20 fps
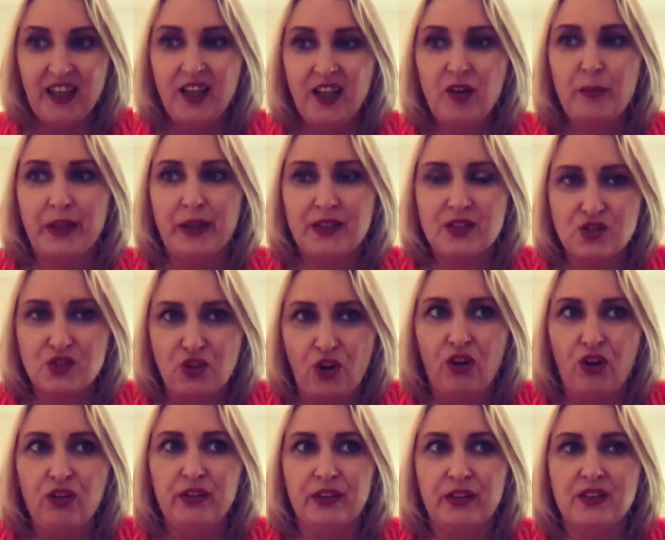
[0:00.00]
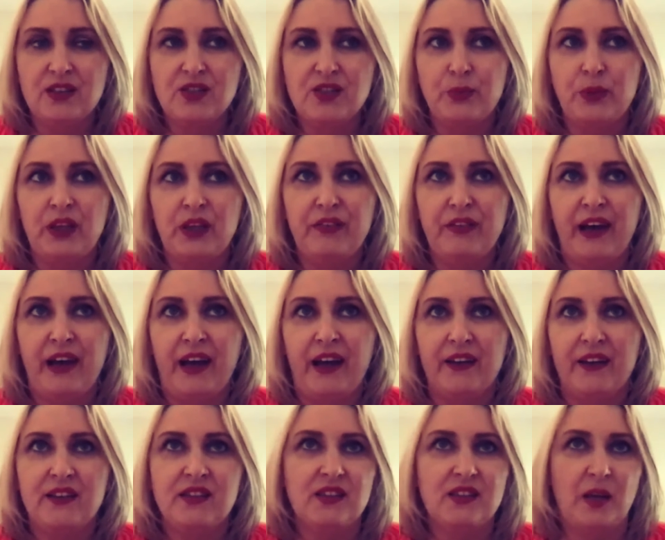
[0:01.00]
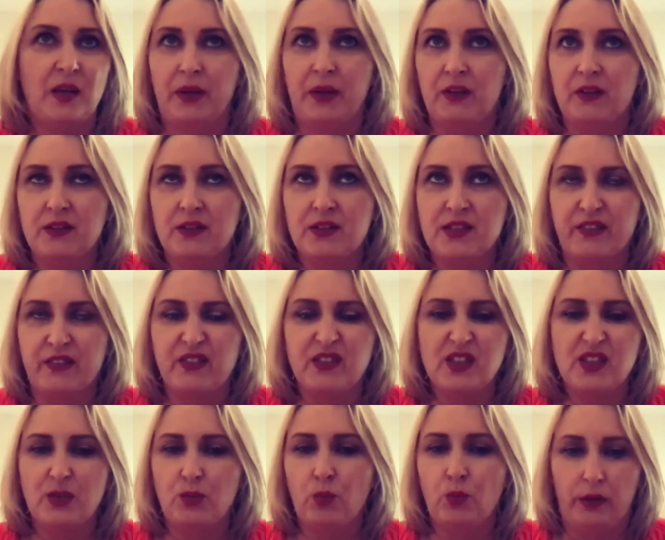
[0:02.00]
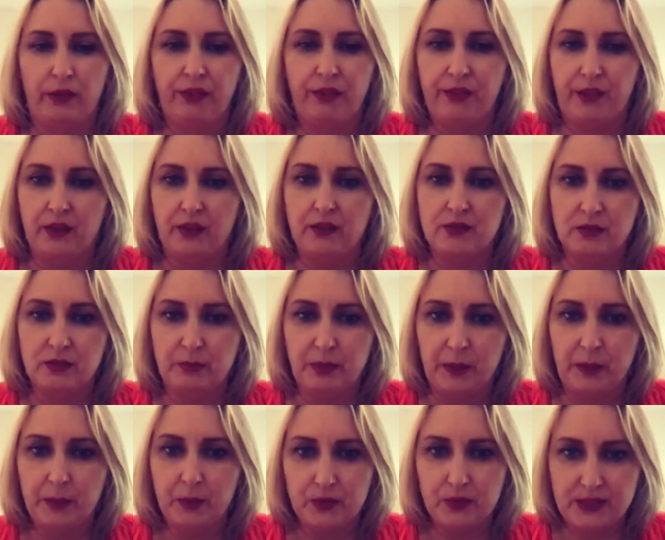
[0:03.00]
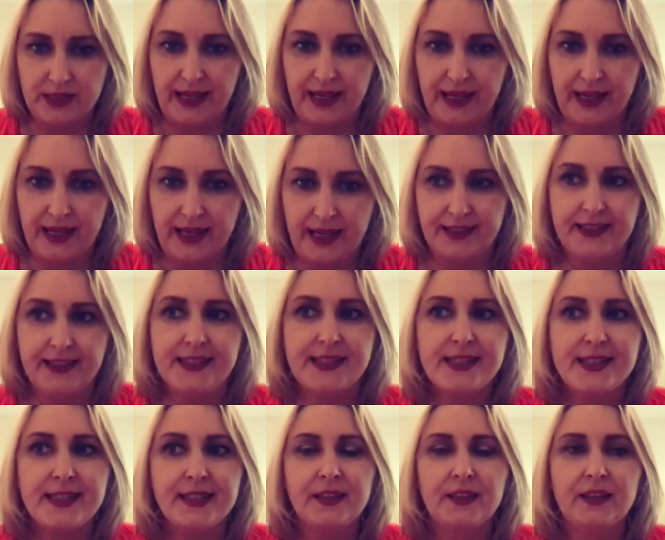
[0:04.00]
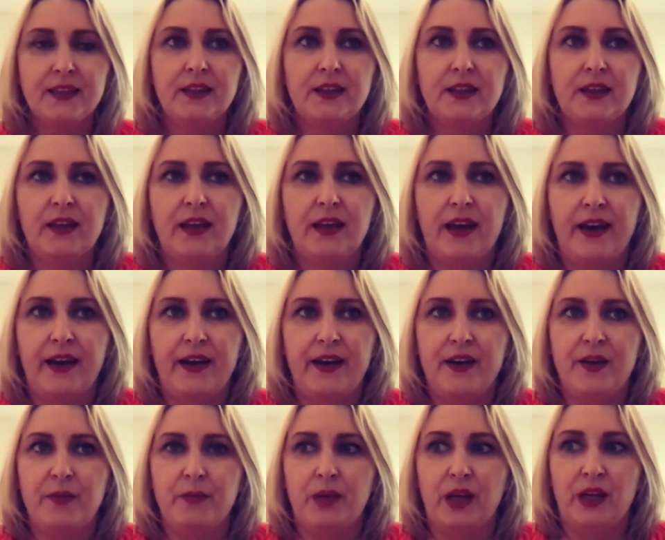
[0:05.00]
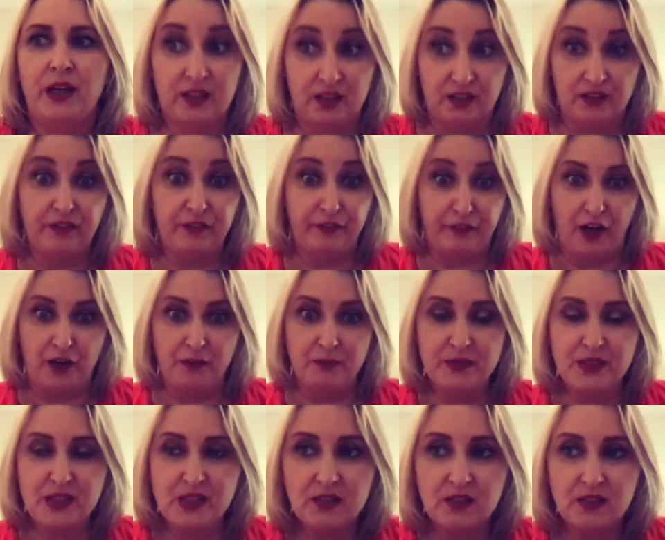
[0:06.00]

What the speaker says: But in Scotland, we've had about 71,000 people tested and confirmed.